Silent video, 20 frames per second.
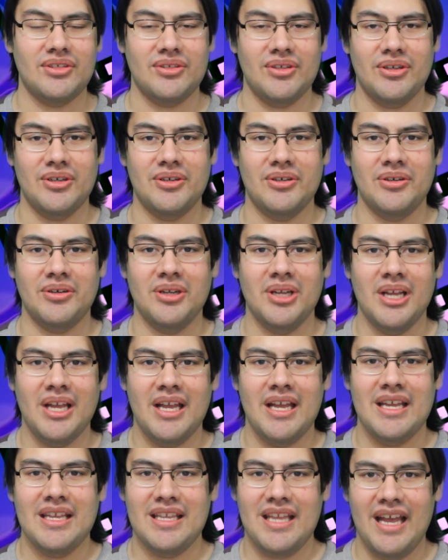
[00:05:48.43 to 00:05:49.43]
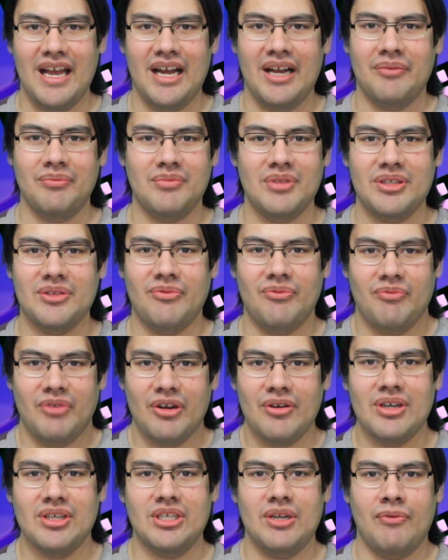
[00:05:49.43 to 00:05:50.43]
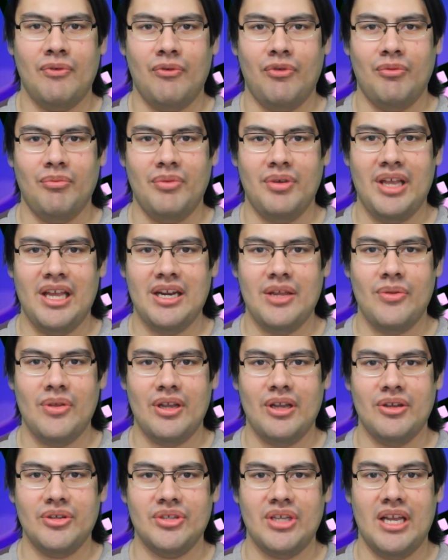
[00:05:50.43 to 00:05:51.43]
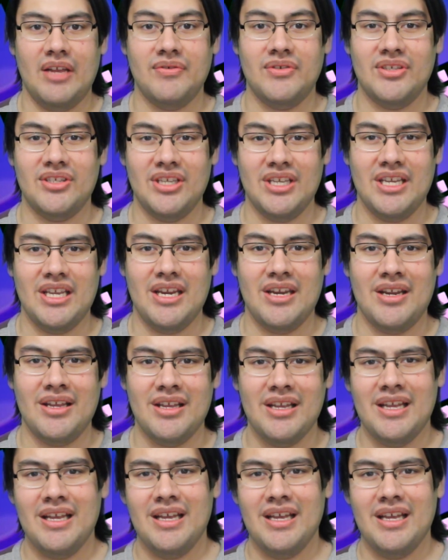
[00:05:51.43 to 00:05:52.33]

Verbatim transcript: So, yeah, it's very different from anything else I have seen.